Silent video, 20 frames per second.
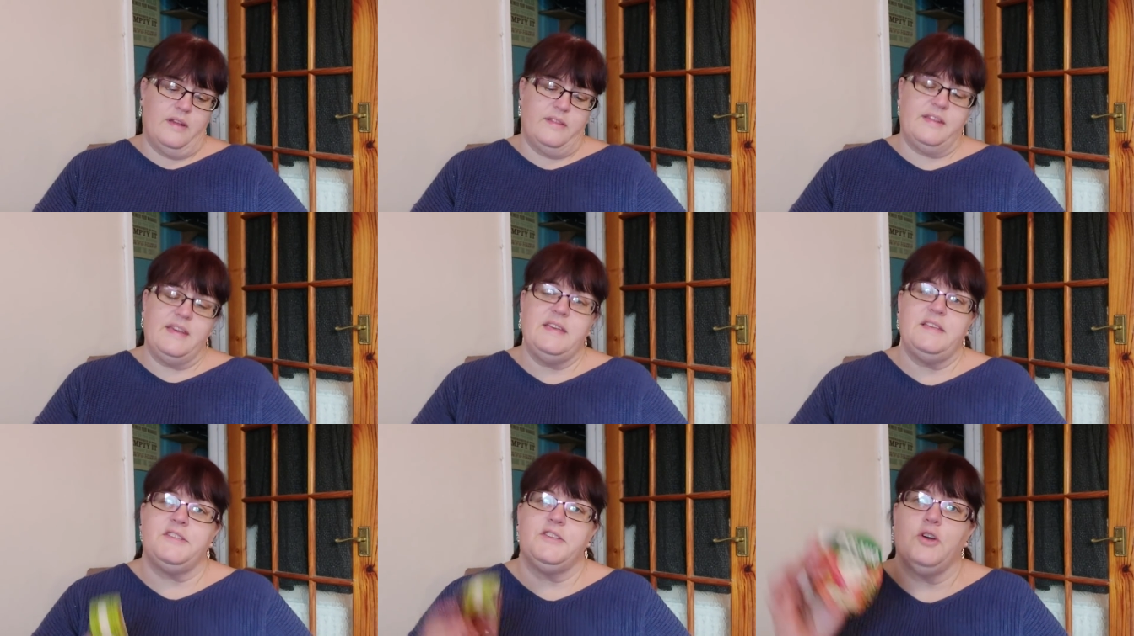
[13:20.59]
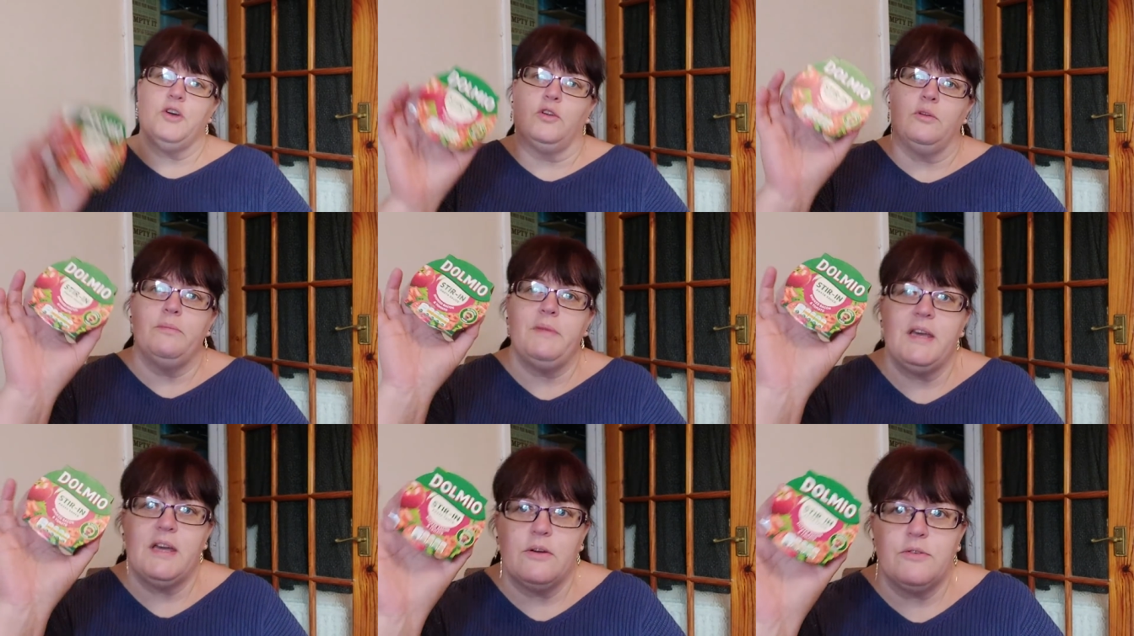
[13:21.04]
are these
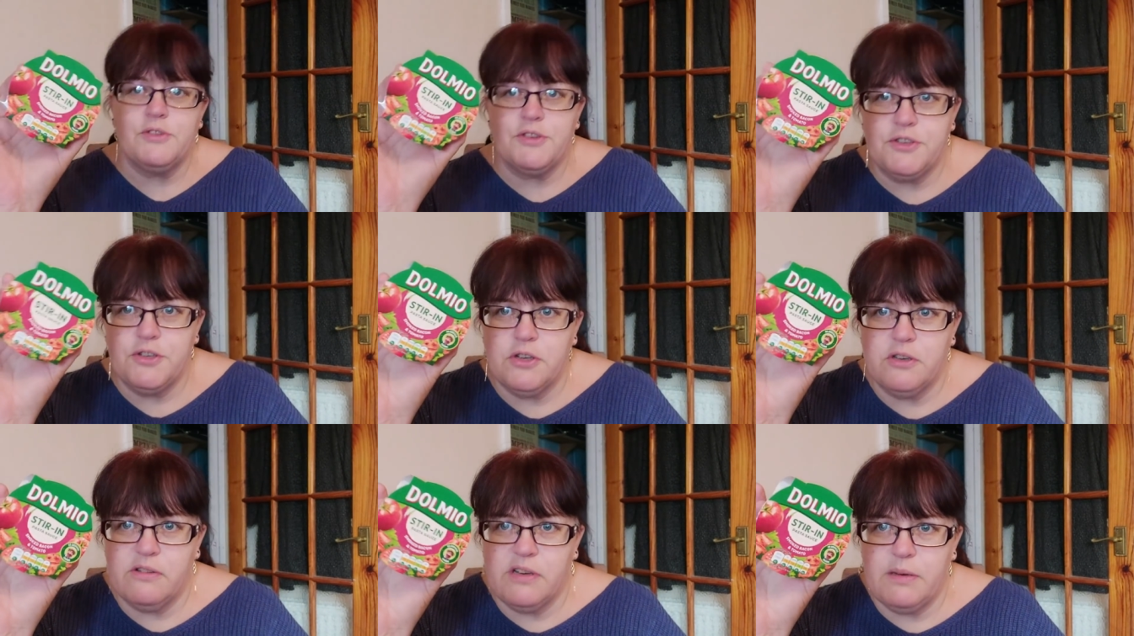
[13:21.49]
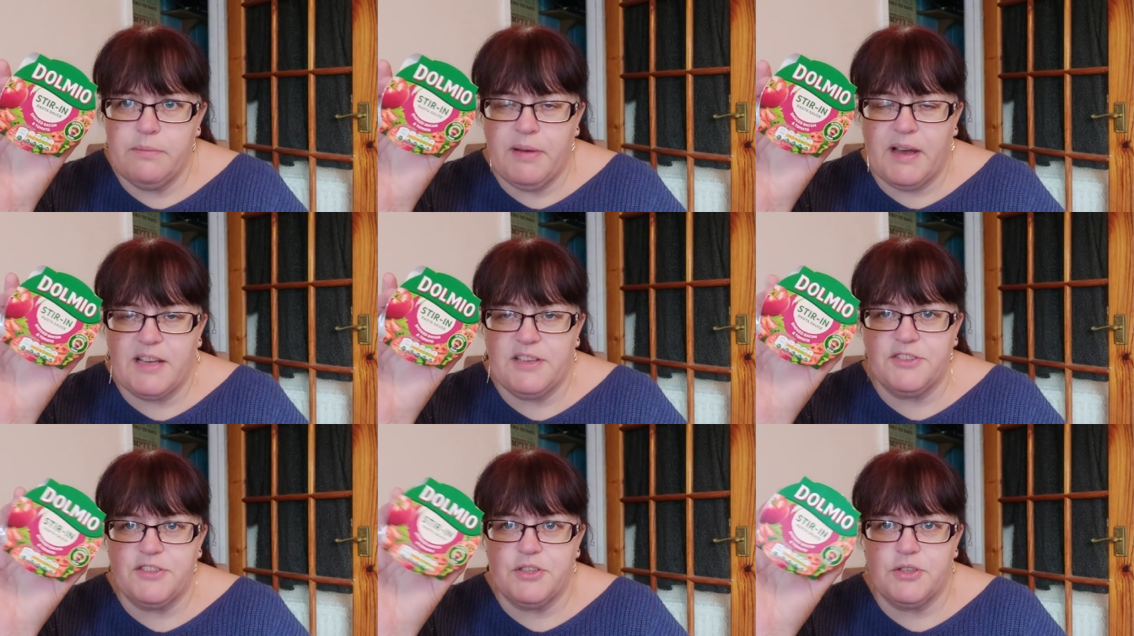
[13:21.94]
Dolmio stir-in
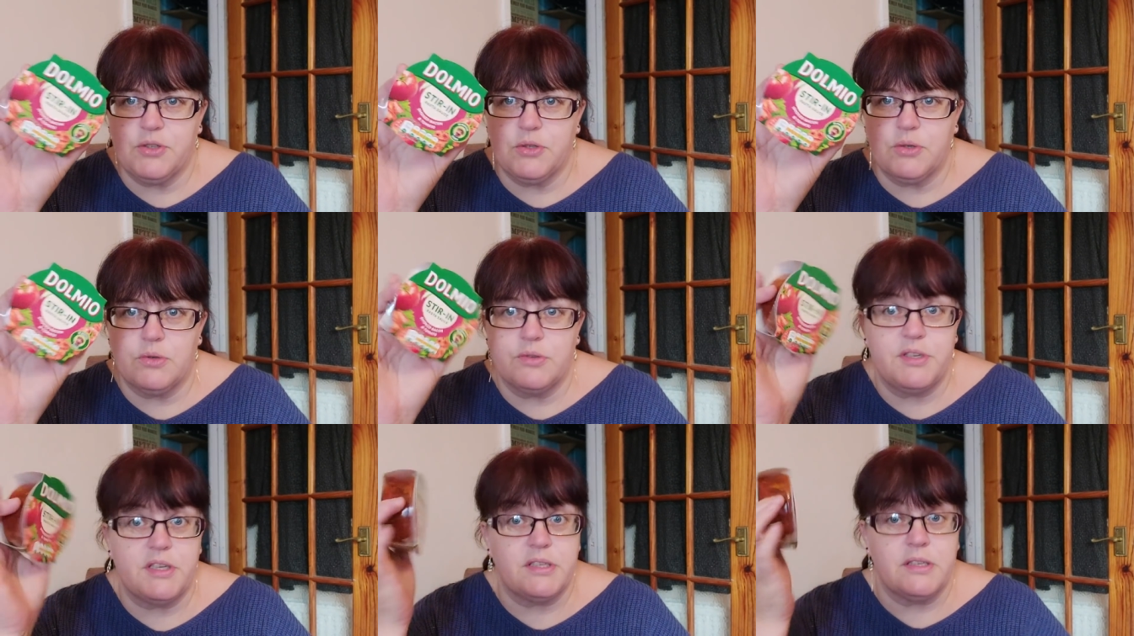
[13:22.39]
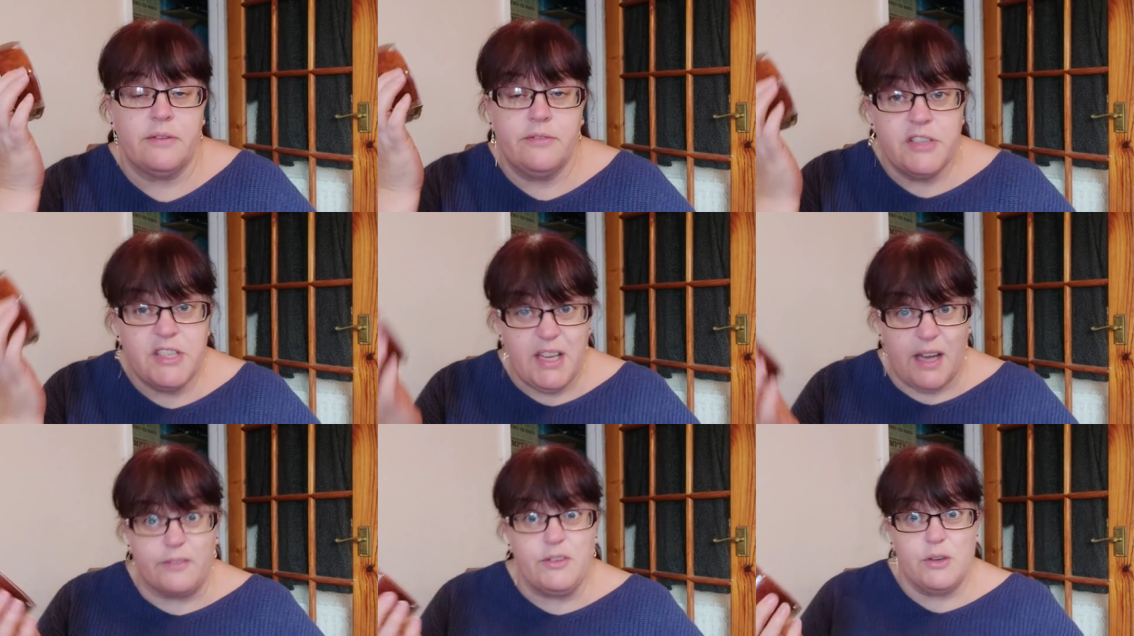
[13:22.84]
pasta sauces.
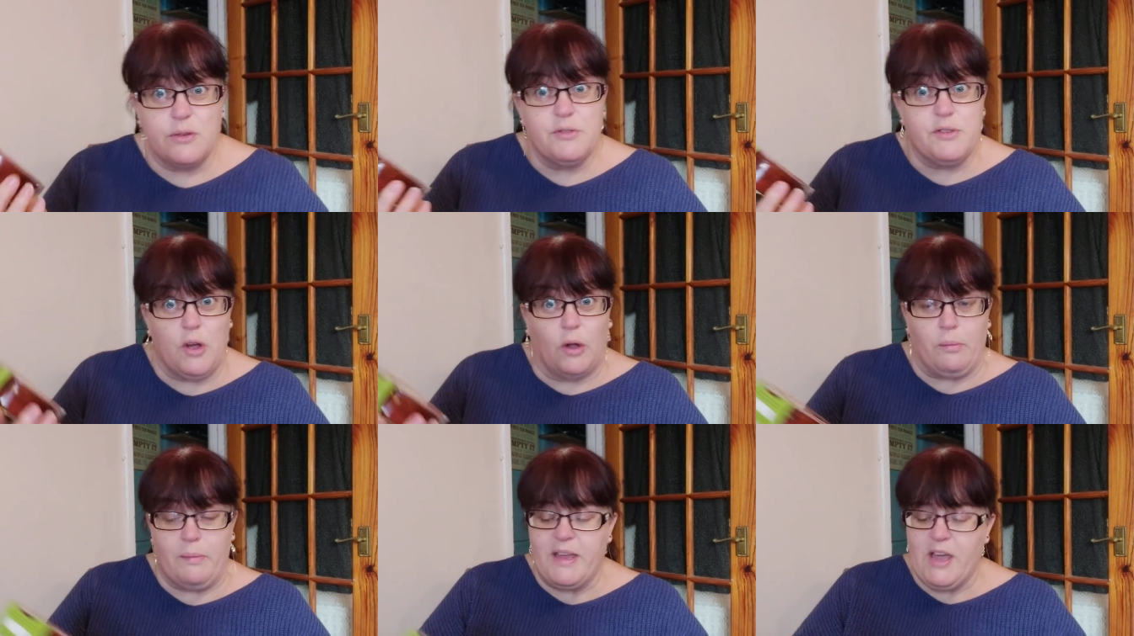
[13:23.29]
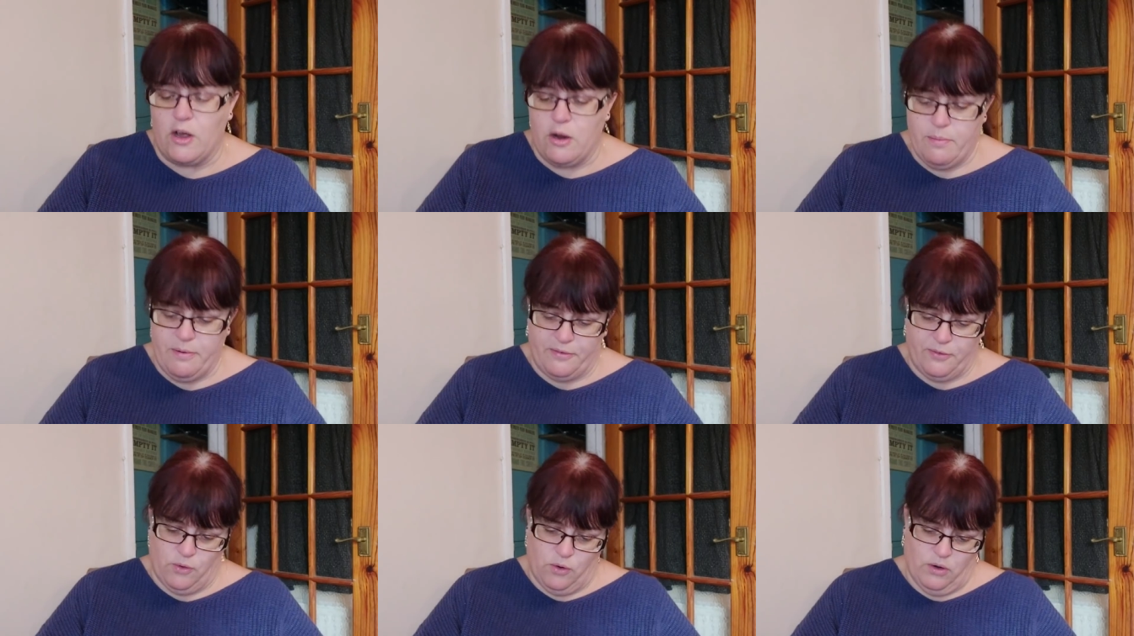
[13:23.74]
Obviously, I've used Dolmio
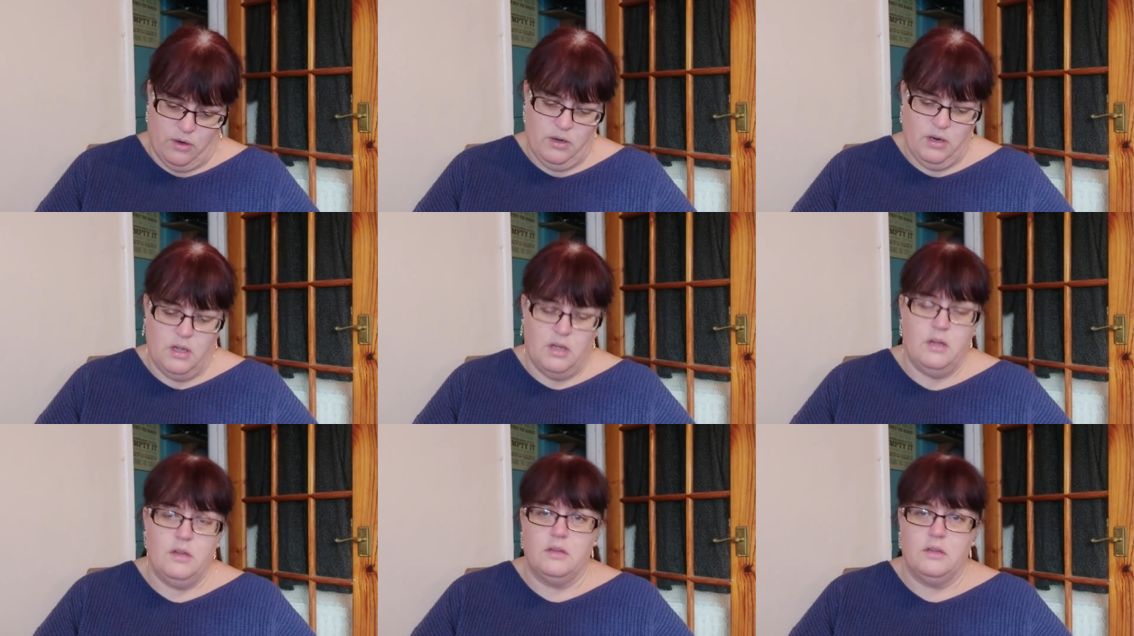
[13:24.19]
before.